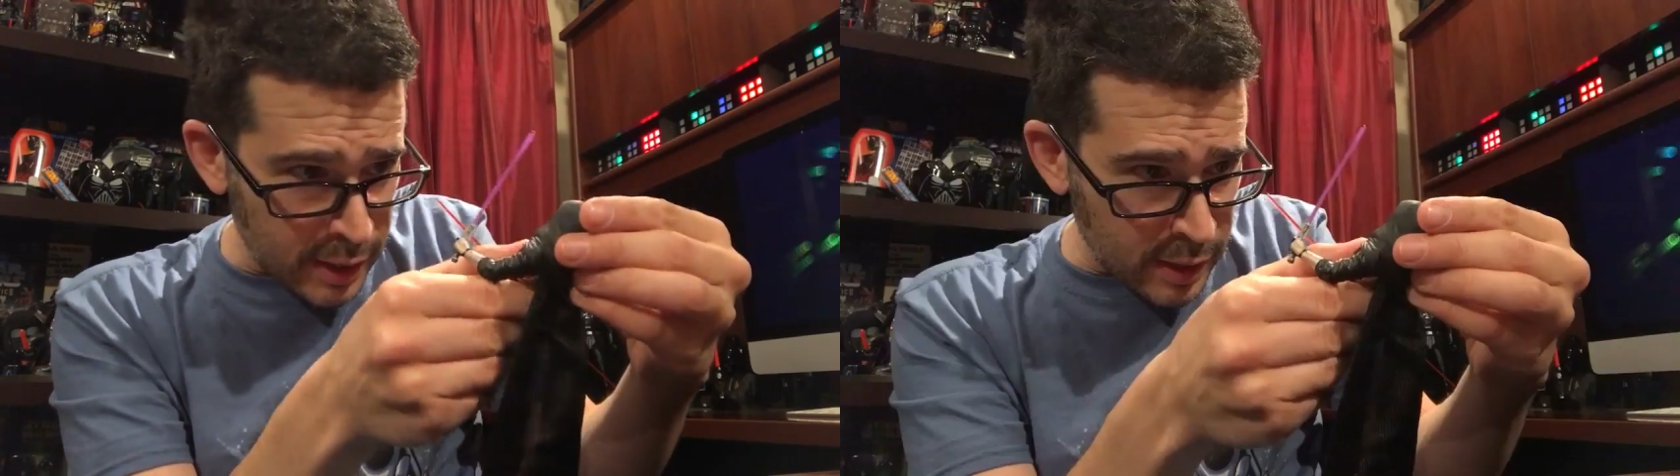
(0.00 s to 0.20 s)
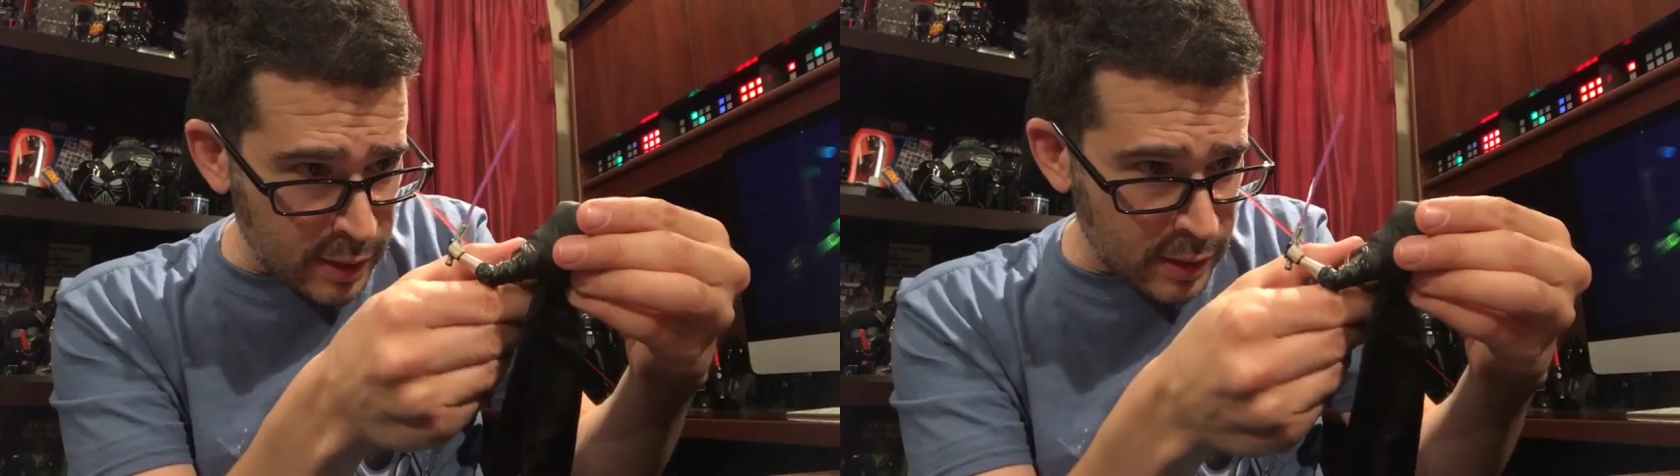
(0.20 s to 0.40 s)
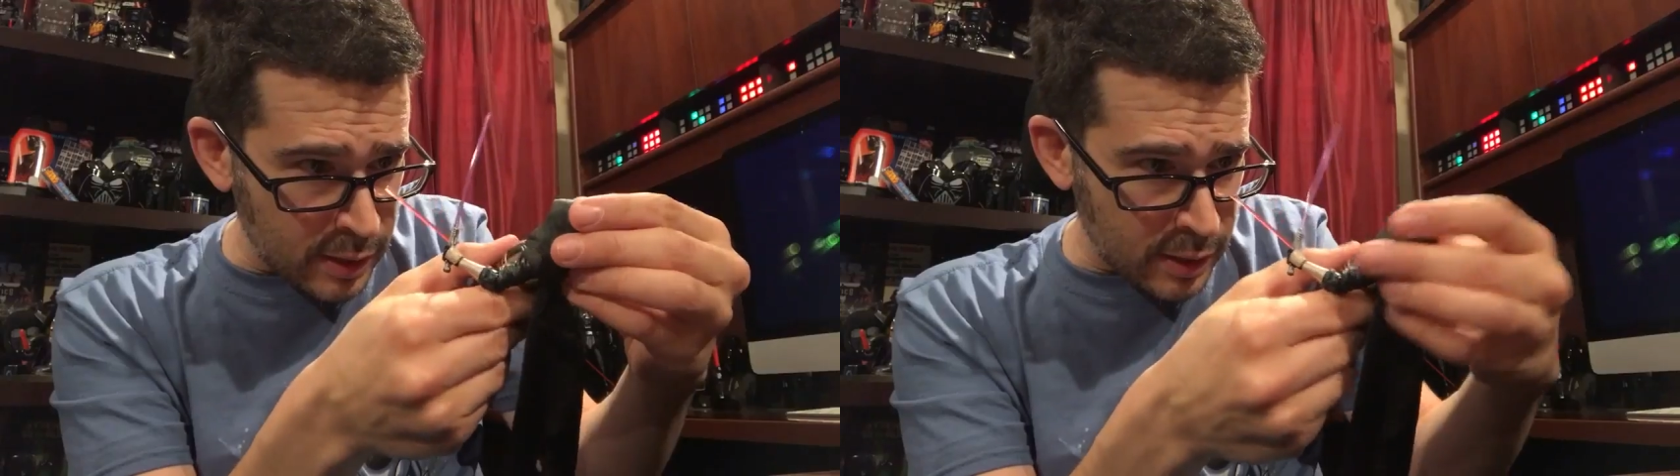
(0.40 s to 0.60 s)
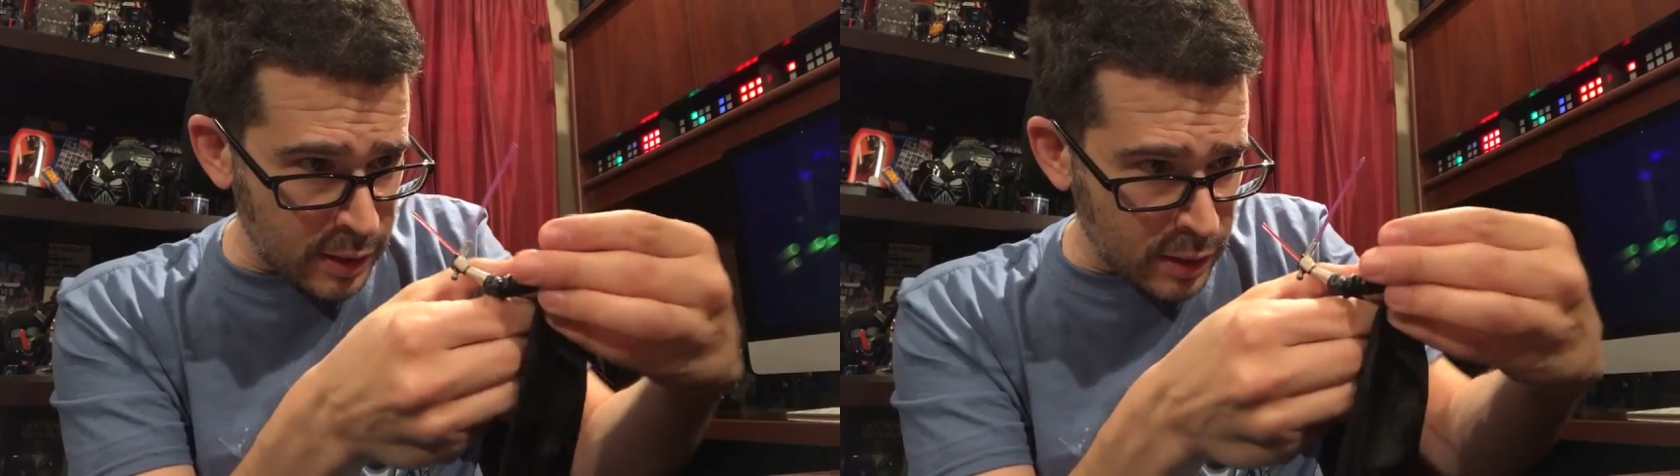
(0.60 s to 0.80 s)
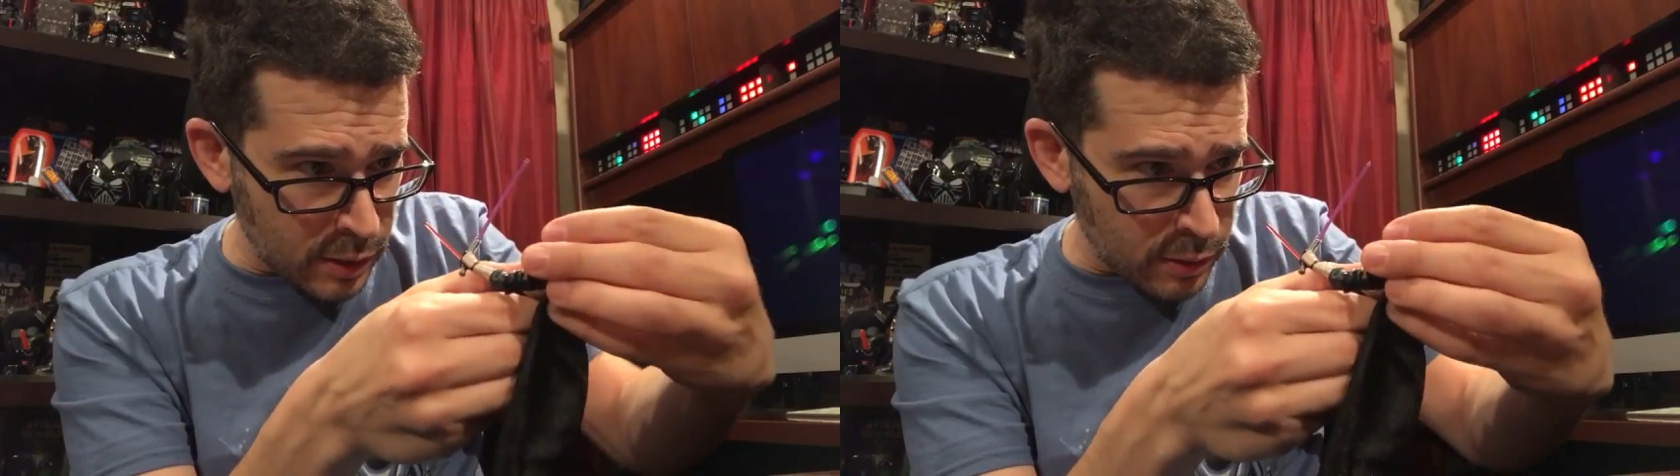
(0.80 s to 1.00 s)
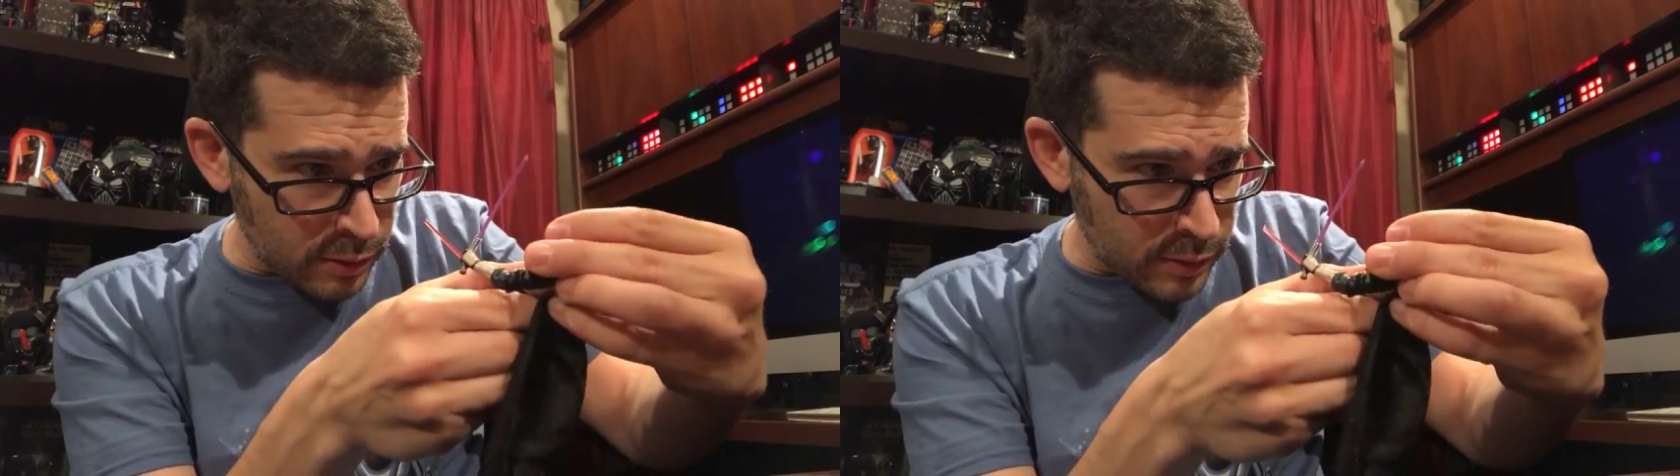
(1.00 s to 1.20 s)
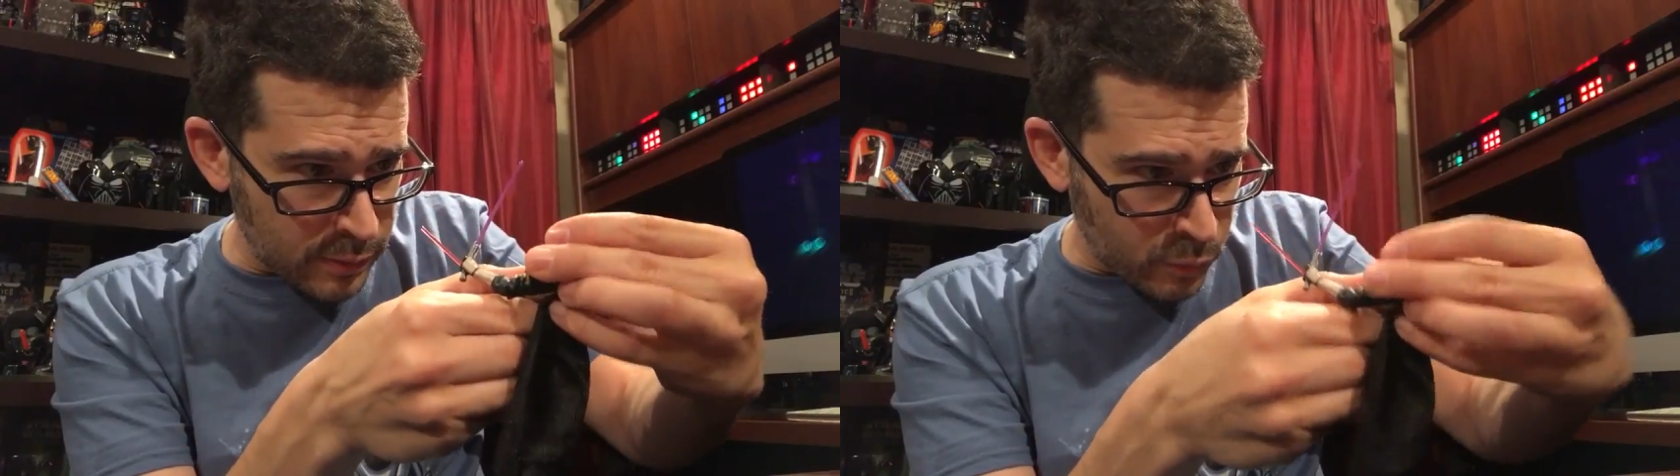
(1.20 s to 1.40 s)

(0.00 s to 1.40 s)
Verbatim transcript: And you know,